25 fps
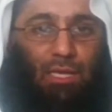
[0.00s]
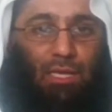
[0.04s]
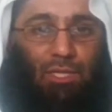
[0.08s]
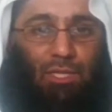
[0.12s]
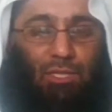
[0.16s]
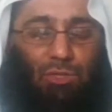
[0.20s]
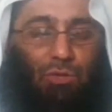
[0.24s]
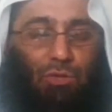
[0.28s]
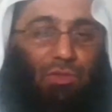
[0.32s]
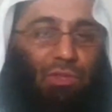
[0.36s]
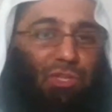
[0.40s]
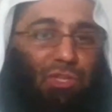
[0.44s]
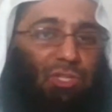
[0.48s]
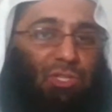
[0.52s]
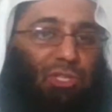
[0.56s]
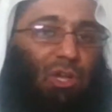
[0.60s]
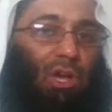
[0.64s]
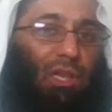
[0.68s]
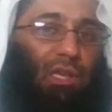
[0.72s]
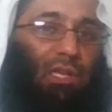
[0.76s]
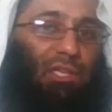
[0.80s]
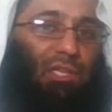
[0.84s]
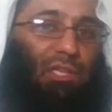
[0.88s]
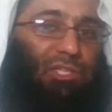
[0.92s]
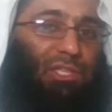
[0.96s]
So the
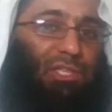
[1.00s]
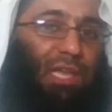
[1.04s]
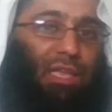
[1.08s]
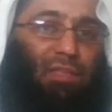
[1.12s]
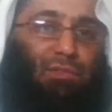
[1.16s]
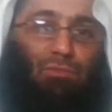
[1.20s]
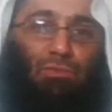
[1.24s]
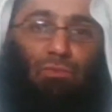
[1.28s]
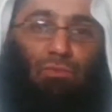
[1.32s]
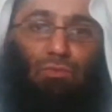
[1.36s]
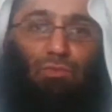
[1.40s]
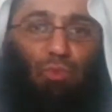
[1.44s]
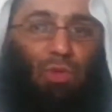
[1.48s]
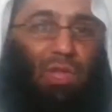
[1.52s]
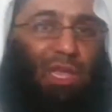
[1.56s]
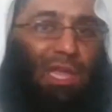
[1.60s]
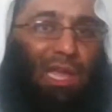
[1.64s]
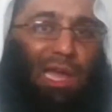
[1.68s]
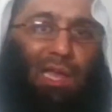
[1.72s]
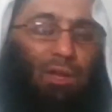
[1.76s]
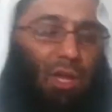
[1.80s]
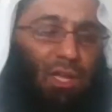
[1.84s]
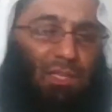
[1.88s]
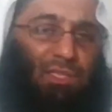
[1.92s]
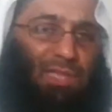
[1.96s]
scholar said, we
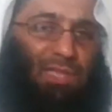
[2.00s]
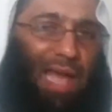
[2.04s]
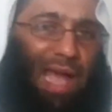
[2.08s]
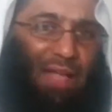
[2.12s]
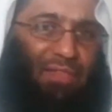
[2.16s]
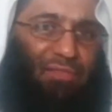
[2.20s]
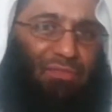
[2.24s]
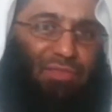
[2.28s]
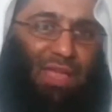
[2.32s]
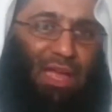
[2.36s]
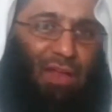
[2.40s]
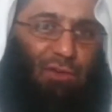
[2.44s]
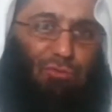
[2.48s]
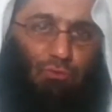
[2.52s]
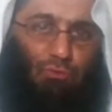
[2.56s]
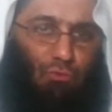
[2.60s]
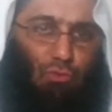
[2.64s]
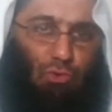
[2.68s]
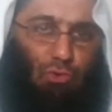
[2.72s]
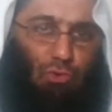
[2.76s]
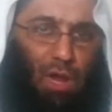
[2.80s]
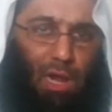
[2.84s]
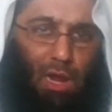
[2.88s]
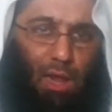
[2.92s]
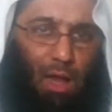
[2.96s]
cannot add that
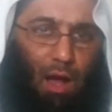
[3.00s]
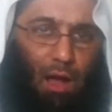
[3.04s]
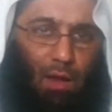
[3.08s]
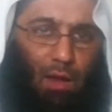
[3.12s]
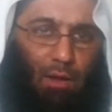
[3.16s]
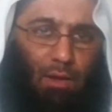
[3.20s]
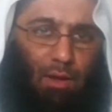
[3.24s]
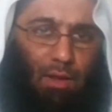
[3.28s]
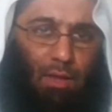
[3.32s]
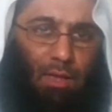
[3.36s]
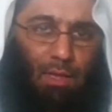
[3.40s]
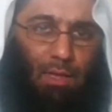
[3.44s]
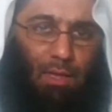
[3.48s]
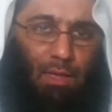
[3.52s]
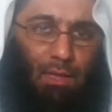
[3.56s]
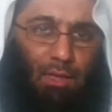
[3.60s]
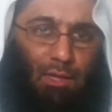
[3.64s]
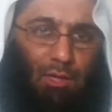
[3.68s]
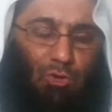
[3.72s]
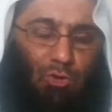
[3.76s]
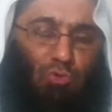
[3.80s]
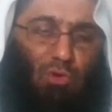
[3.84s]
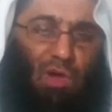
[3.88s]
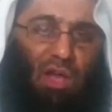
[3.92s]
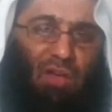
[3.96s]
ruling on.
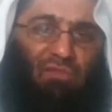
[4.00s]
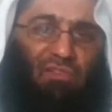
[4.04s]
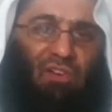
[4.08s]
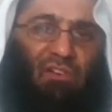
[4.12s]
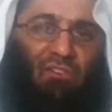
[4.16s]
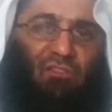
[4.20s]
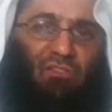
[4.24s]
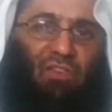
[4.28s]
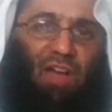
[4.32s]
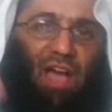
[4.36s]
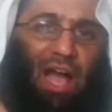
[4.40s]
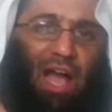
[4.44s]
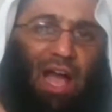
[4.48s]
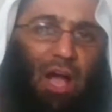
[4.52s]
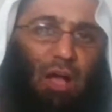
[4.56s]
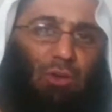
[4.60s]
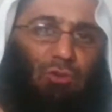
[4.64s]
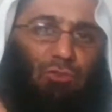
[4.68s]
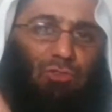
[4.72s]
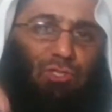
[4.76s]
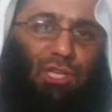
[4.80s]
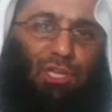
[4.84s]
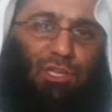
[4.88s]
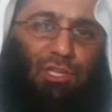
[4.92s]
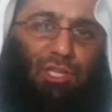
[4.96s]
Whoever
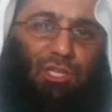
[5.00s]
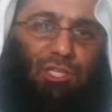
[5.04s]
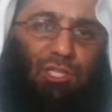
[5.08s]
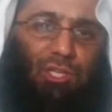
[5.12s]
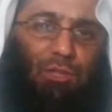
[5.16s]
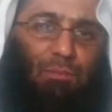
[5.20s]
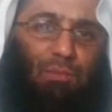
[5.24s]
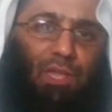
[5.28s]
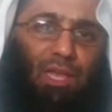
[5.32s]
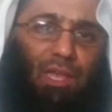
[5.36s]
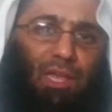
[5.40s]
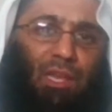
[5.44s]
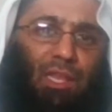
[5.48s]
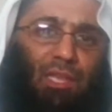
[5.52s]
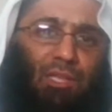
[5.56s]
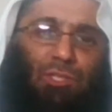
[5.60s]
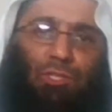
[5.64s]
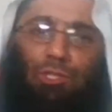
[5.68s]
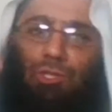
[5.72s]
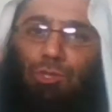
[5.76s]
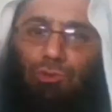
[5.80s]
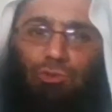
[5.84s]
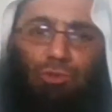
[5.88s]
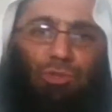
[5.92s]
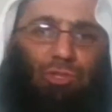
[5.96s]
vows a
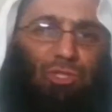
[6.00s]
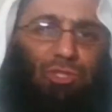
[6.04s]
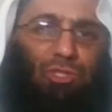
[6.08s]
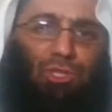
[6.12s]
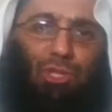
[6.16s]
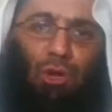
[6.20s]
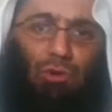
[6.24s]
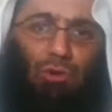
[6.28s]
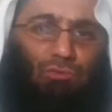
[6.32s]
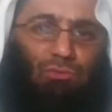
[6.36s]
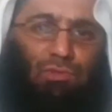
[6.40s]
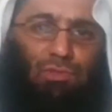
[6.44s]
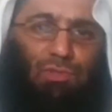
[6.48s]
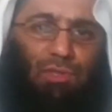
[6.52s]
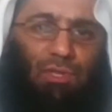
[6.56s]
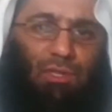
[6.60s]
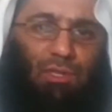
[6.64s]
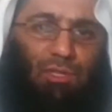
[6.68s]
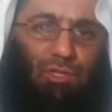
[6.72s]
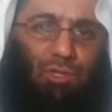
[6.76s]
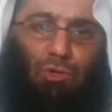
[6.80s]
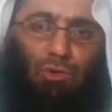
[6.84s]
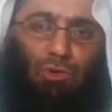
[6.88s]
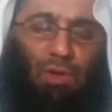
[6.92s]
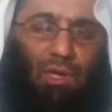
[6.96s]
disobedience, you just don't
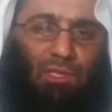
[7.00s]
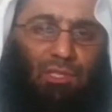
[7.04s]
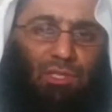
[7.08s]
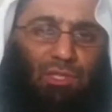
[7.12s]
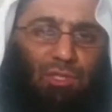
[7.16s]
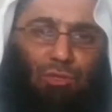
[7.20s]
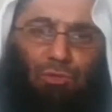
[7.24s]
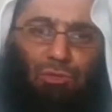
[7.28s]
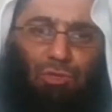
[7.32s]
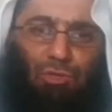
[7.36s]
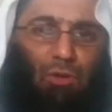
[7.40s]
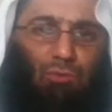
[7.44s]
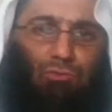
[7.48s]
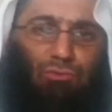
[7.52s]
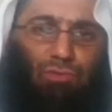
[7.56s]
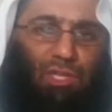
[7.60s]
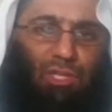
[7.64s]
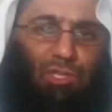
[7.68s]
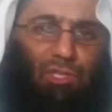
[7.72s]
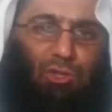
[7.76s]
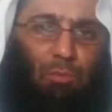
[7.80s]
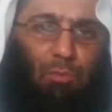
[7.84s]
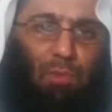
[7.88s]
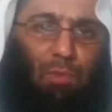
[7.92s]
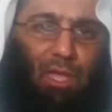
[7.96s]
do it. You don't
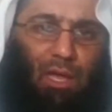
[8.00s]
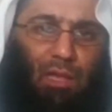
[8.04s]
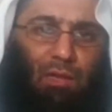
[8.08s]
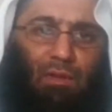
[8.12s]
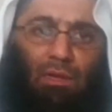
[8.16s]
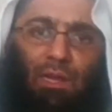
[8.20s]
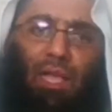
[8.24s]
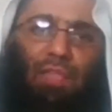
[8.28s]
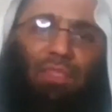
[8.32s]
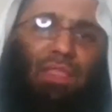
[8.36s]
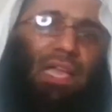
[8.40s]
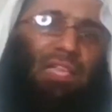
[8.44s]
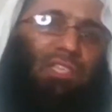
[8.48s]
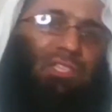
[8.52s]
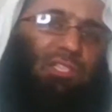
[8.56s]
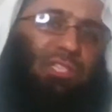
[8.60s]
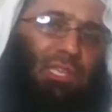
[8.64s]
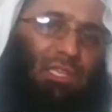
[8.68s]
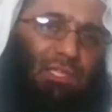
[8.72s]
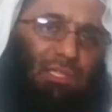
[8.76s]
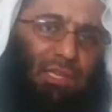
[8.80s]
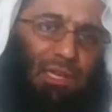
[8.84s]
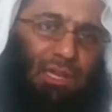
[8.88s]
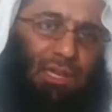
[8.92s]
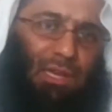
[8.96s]
disobey Allah, and that's
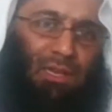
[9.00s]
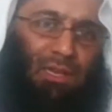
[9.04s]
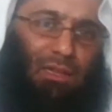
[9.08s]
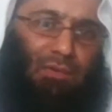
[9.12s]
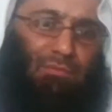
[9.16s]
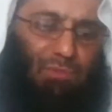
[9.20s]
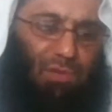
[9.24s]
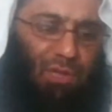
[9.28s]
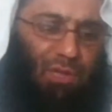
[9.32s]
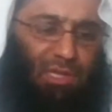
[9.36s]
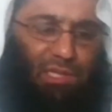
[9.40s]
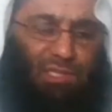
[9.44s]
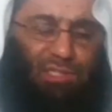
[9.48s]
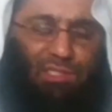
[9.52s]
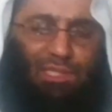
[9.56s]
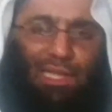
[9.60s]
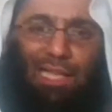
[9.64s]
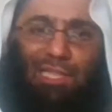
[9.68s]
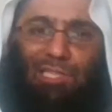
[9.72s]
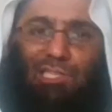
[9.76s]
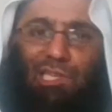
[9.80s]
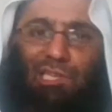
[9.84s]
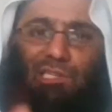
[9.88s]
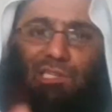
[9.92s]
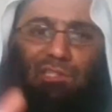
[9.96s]
it. Because
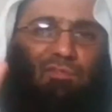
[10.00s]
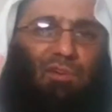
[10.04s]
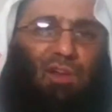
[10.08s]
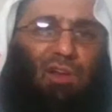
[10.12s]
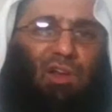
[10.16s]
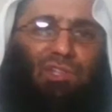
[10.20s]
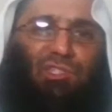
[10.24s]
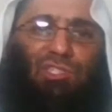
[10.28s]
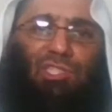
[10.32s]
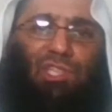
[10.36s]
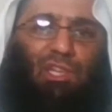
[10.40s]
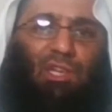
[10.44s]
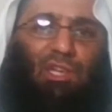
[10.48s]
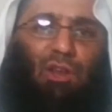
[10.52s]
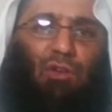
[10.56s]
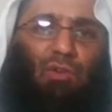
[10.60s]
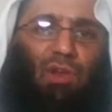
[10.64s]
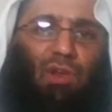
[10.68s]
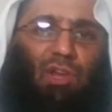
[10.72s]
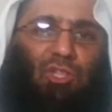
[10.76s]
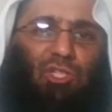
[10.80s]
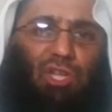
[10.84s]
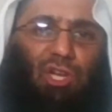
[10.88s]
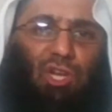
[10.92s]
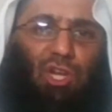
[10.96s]
that's as far as the
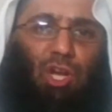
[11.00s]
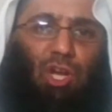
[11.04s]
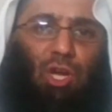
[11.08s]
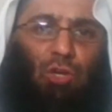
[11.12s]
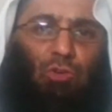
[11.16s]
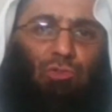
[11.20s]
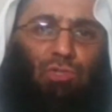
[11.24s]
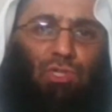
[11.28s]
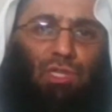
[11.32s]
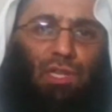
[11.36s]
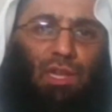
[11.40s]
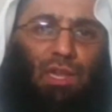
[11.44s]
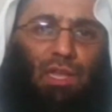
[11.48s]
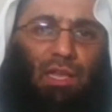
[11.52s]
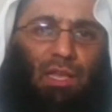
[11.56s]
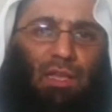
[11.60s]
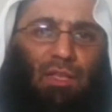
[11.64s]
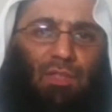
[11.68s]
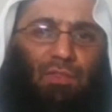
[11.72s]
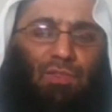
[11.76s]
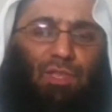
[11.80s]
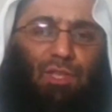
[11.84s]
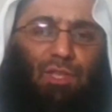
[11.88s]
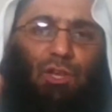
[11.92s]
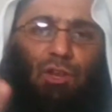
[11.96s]
narration goes.
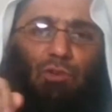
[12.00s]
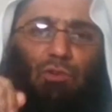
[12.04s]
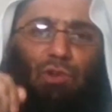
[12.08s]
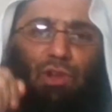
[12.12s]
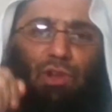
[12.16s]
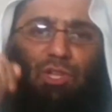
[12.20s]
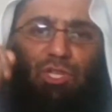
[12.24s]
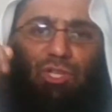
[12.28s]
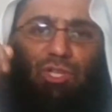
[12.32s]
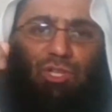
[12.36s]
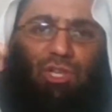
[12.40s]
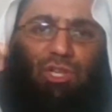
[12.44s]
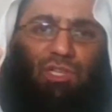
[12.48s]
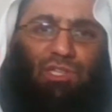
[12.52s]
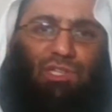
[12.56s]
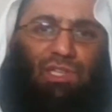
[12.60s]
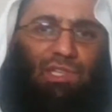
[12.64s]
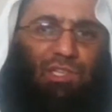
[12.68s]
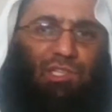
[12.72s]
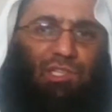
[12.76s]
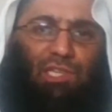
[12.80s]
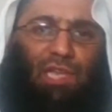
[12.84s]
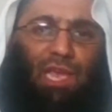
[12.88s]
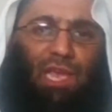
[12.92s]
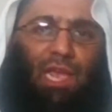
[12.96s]
The narration
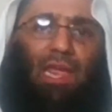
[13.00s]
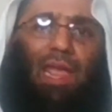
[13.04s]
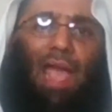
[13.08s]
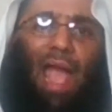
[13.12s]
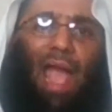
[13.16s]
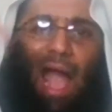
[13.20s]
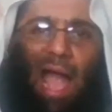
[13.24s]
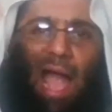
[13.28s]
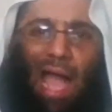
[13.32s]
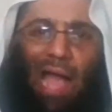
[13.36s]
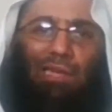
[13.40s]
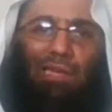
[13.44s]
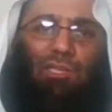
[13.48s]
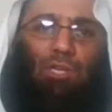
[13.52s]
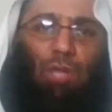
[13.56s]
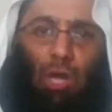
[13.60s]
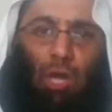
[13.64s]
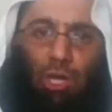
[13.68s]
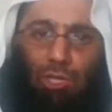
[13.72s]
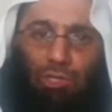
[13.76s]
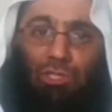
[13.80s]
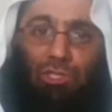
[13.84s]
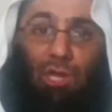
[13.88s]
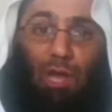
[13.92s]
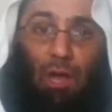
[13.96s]
doesn't say, and
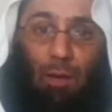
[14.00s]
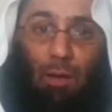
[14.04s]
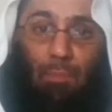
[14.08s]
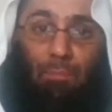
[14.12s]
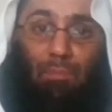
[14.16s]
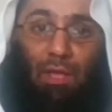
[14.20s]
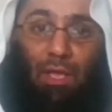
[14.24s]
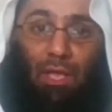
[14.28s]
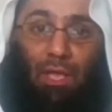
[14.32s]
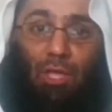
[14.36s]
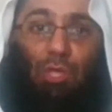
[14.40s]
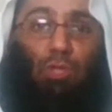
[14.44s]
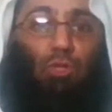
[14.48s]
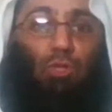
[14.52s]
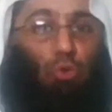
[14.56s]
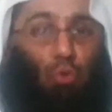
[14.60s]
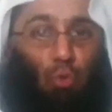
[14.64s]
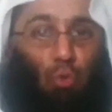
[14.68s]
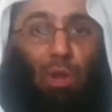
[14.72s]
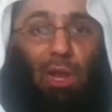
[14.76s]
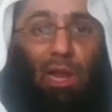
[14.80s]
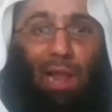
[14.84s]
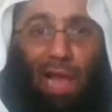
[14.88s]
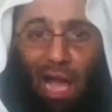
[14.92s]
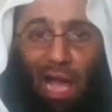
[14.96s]
on top, you
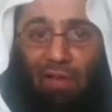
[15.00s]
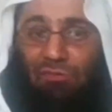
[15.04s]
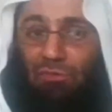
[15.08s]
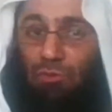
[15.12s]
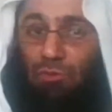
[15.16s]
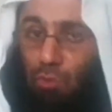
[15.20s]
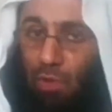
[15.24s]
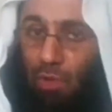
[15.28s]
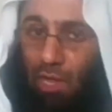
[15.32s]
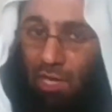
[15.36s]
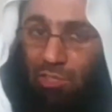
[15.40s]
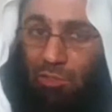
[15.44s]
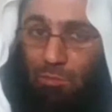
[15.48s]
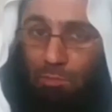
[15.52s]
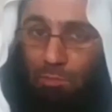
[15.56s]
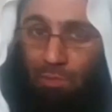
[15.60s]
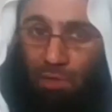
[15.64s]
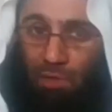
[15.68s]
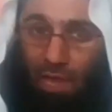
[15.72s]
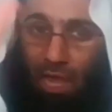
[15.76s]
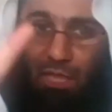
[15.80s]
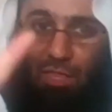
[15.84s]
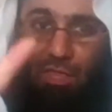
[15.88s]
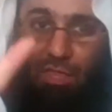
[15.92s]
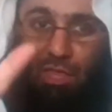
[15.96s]
will have to
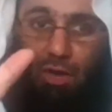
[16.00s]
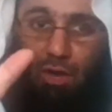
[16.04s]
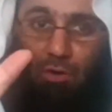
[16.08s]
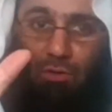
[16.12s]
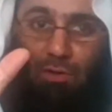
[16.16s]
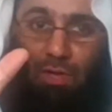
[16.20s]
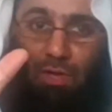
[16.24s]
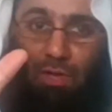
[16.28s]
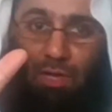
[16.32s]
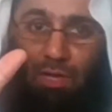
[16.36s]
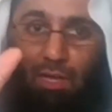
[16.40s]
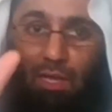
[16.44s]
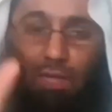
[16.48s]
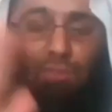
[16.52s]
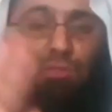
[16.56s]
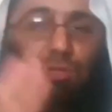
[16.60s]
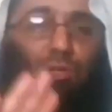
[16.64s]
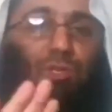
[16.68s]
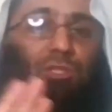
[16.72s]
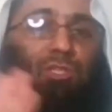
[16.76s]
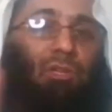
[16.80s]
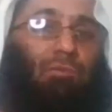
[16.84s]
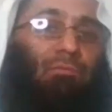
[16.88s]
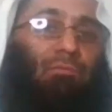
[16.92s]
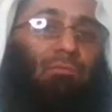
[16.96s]
expiate though. It
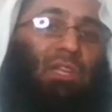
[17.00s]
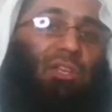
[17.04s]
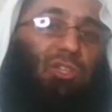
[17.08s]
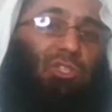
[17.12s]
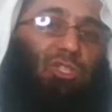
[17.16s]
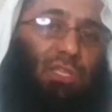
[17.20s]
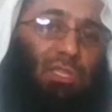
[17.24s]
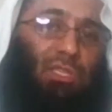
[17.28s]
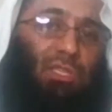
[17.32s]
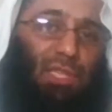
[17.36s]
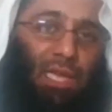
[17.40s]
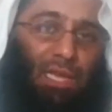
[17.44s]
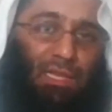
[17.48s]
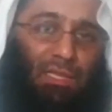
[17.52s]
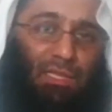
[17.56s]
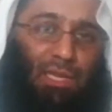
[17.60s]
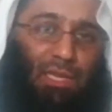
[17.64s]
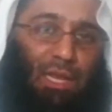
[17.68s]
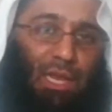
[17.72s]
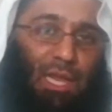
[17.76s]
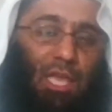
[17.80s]
doesn't mention that.